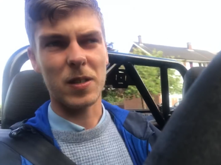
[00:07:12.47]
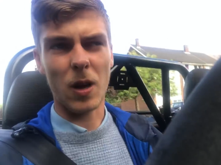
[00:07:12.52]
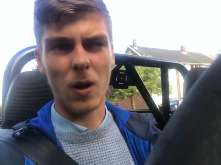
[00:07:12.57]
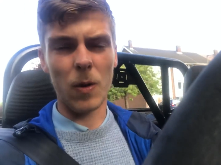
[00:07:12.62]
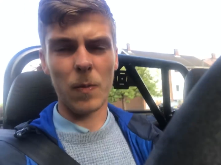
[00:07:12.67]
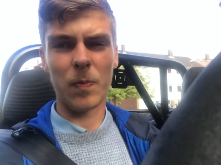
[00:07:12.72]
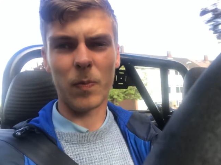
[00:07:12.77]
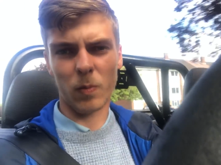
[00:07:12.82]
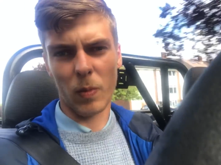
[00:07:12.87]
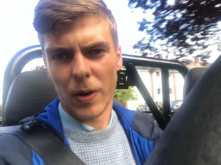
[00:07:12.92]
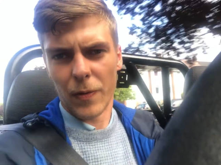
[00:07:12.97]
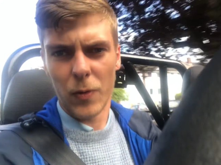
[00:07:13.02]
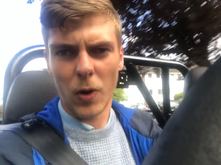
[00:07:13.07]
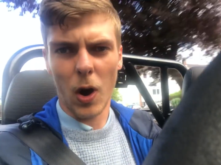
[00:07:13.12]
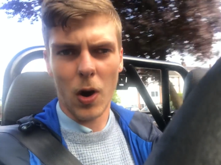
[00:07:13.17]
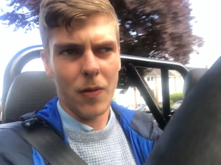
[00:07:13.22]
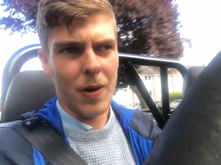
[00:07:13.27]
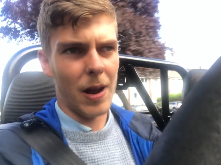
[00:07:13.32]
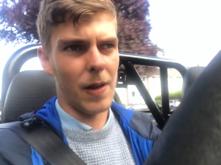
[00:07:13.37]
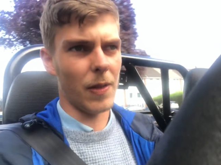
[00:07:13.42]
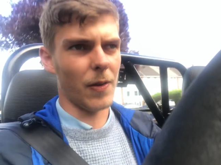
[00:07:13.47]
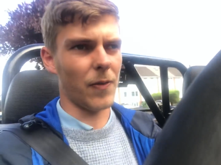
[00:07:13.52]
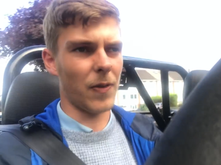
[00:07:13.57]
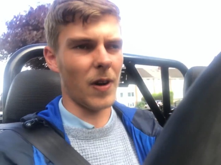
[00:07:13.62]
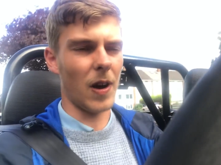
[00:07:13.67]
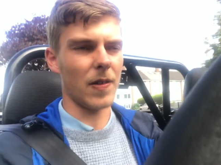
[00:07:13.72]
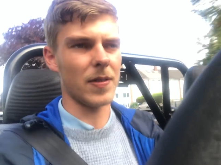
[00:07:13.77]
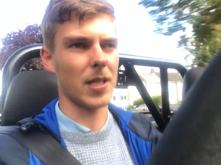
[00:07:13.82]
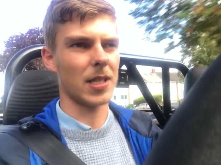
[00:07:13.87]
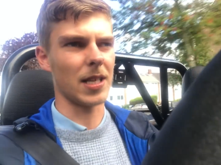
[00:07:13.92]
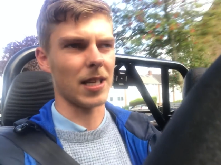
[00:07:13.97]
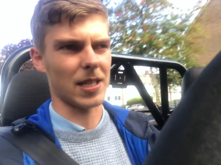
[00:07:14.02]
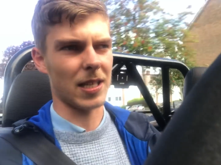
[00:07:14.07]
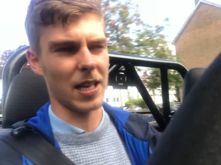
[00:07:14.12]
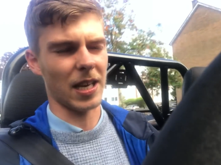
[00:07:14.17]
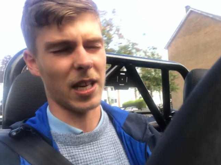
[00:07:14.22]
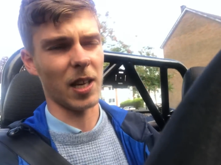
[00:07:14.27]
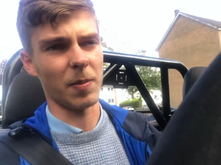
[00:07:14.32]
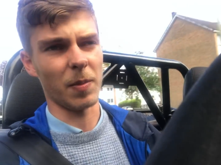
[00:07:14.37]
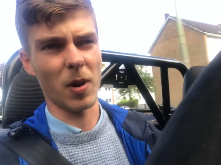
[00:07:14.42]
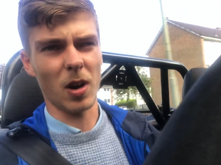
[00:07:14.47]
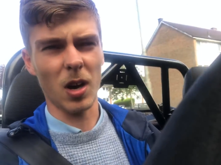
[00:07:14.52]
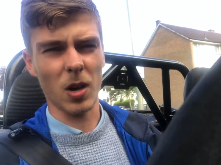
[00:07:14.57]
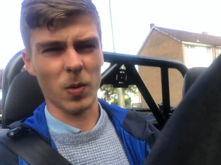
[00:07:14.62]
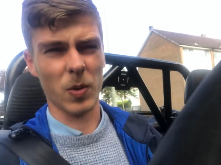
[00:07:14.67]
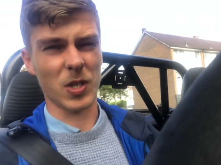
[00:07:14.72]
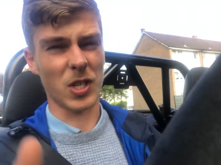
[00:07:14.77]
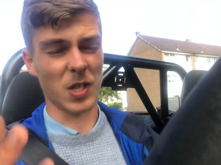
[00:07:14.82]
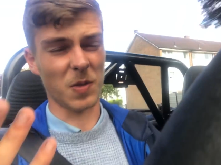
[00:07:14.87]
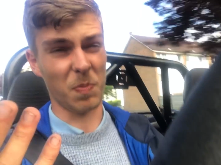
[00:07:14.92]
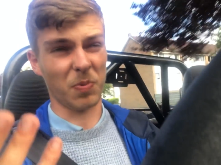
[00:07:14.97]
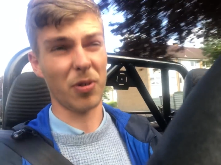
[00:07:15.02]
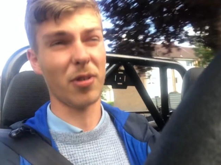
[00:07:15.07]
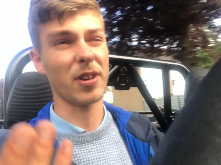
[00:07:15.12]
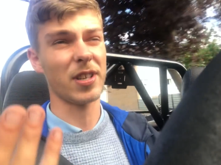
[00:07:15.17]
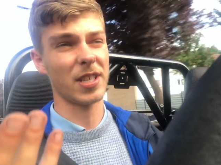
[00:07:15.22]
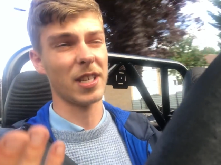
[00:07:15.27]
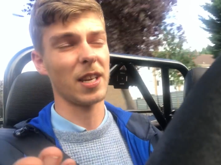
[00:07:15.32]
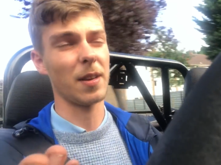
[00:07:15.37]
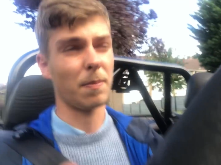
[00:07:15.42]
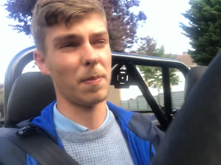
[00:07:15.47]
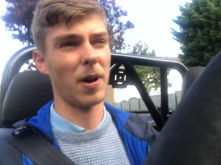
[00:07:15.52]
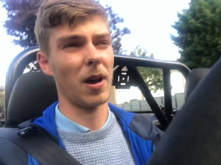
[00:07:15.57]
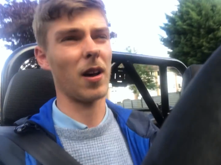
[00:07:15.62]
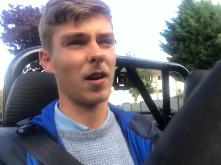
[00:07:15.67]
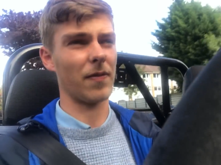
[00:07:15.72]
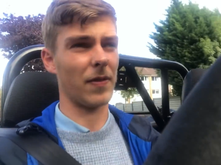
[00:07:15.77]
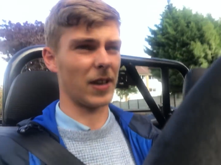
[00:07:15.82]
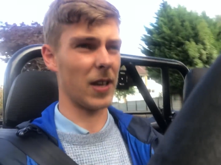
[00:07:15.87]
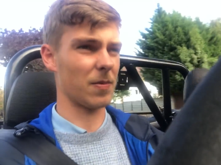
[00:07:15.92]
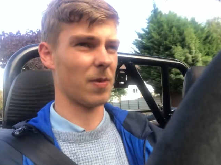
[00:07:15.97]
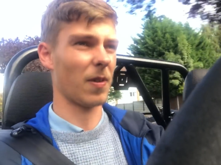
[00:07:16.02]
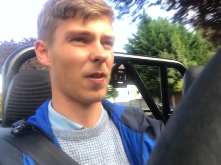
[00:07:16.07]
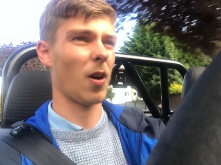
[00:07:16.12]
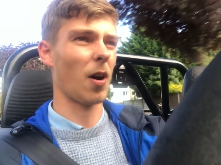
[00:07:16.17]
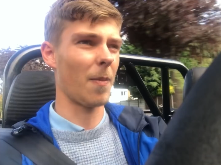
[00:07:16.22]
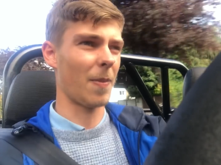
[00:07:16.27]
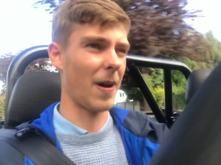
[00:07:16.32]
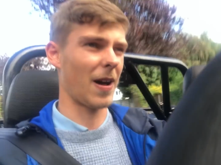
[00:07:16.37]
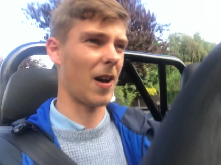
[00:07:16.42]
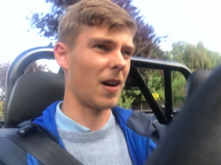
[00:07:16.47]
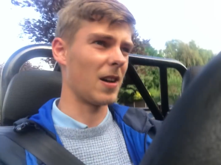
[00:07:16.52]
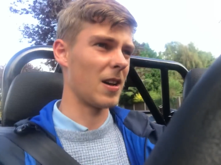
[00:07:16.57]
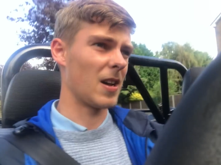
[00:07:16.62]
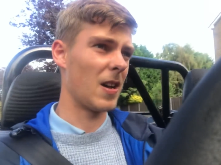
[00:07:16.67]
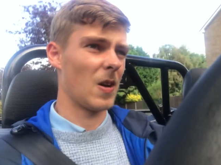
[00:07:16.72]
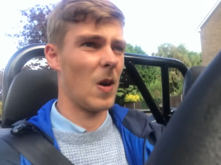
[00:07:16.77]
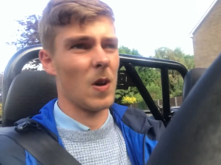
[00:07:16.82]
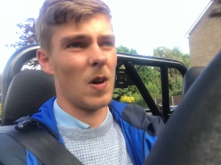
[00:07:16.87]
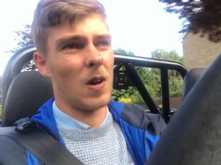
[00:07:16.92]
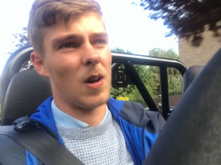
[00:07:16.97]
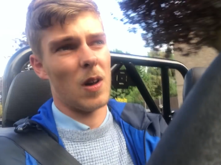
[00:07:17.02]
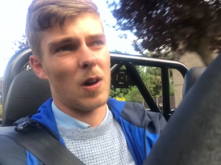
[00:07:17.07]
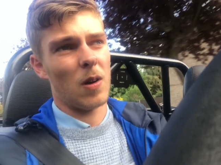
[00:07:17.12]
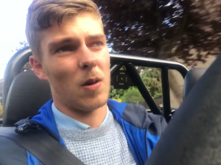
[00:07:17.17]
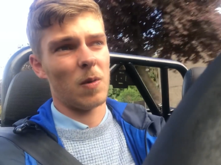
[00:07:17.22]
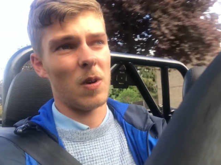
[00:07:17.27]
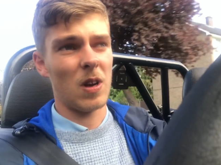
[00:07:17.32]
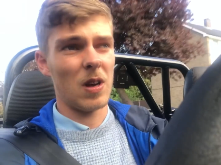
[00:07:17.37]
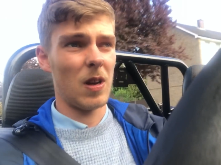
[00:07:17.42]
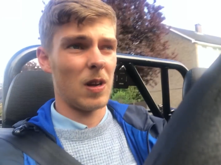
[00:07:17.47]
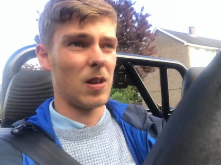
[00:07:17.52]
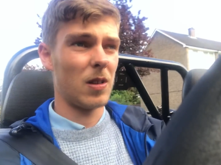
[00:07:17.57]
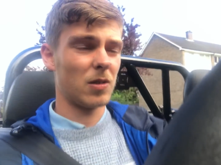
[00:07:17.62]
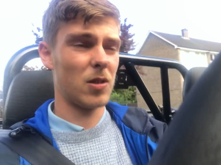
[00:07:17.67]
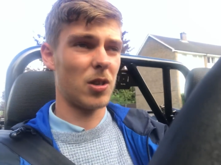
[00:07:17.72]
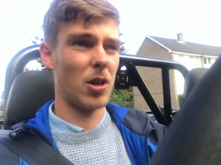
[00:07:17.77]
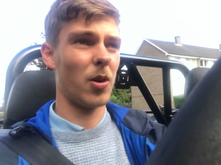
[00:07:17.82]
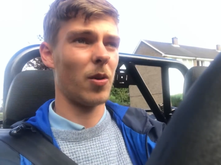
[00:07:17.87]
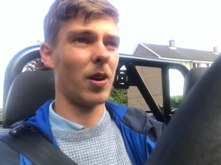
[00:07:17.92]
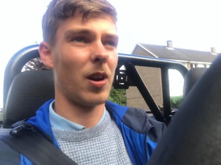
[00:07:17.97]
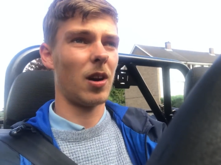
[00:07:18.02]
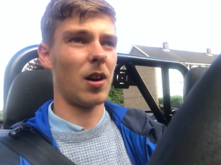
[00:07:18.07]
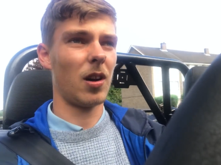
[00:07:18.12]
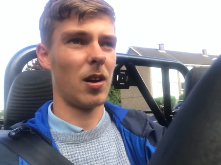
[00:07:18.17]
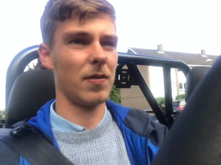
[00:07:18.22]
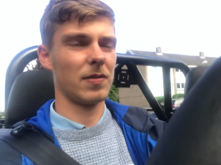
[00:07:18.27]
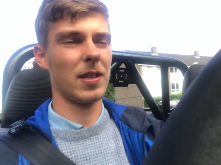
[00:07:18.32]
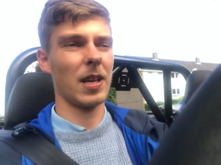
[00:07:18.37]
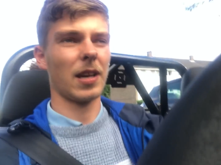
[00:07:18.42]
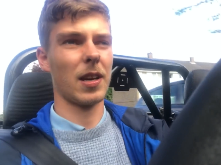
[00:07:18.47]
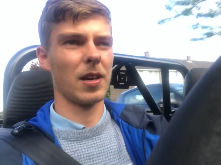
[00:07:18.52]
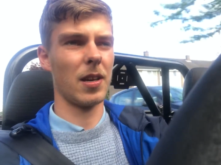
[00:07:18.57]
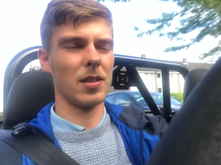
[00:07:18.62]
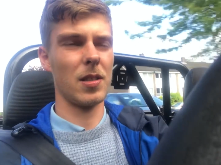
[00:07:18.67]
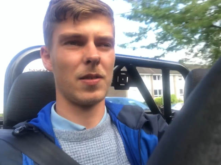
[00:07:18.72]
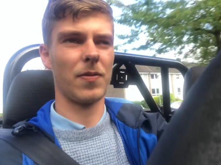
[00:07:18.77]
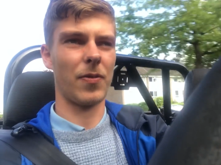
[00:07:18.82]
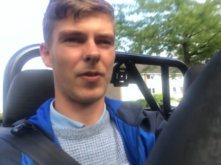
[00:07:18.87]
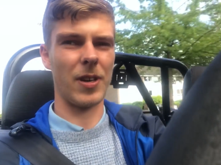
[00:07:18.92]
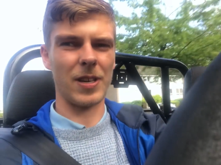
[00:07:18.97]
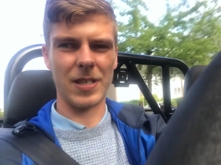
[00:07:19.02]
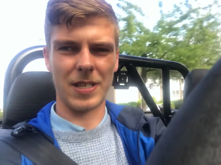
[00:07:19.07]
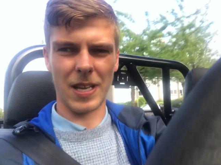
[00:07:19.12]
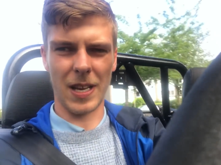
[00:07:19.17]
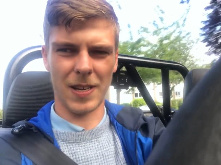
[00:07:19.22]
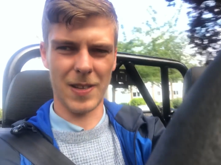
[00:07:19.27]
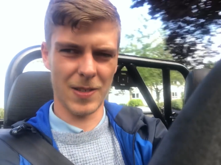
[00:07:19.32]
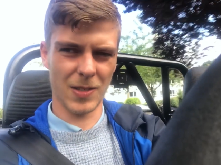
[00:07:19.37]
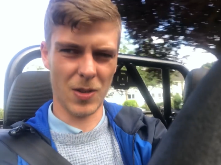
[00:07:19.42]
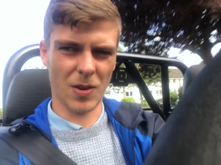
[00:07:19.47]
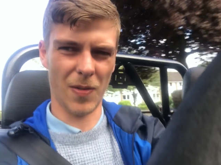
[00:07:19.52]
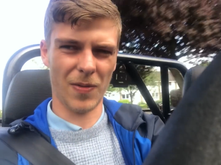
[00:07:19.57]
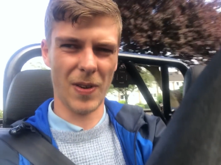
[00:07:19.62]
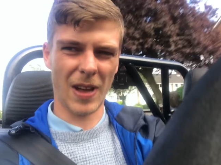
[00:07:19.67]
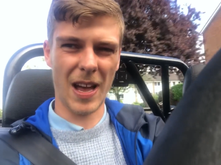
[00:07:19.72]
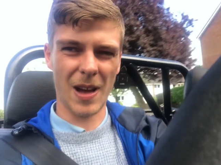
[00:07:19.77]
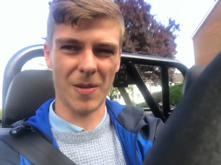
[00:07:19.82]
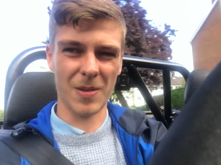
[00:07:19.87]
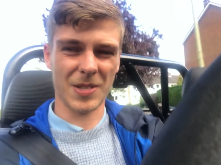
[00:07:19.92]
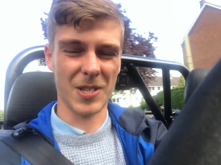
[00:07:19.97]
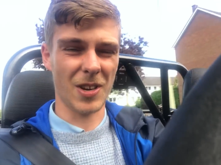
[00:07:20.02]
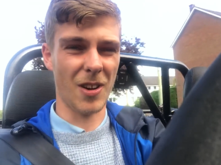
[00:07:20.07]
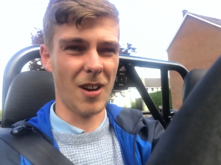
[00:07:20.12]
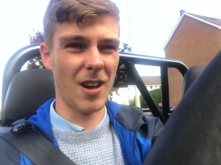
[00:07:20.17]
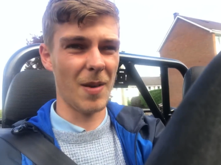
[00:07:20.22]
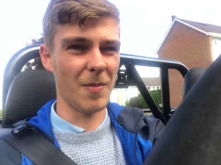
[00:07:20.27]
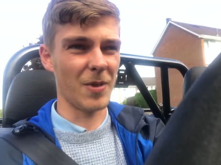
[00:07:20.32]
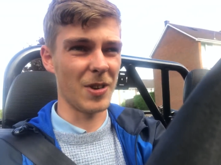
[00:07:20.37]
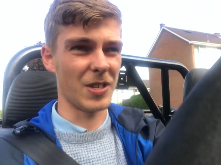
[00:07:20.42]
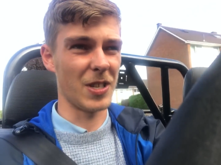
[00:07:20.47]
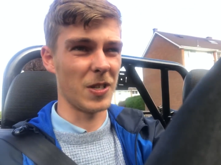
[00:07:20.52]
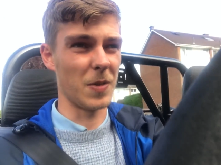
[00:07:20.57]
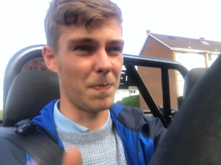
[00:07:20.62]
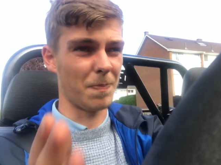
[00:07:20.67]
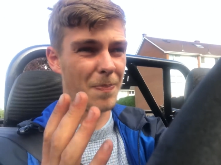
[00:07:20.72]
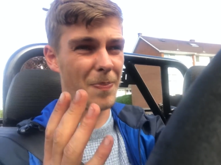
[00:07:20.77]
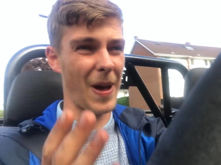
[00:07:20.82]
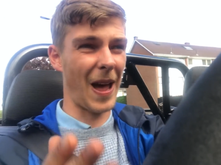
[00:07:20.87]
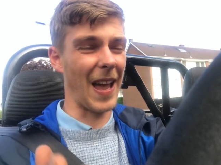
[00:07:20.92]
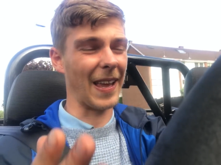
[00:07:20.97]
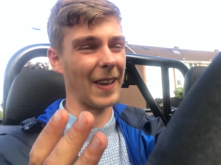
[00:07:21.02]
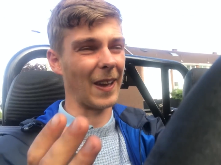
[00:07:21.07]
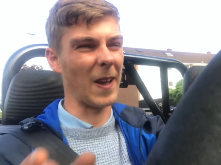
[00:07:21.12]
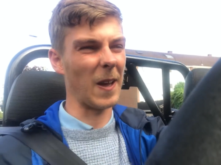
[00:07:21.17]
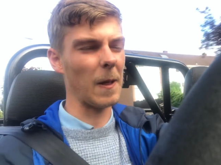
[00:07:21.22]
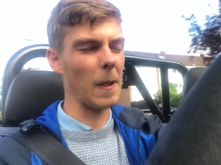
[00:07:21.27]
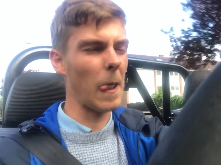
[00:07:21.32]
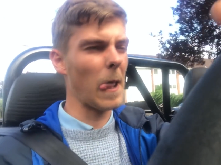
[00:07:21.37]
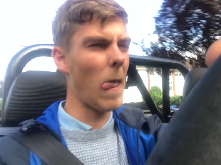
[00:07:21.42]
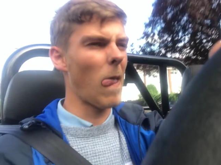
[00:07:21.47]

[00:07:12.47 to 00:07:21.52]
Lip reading: So we've got around the 5 to 6 second mark, which is pretty perfect. We've got about 2.5 seconds, 3 seconds off our time, which is banging.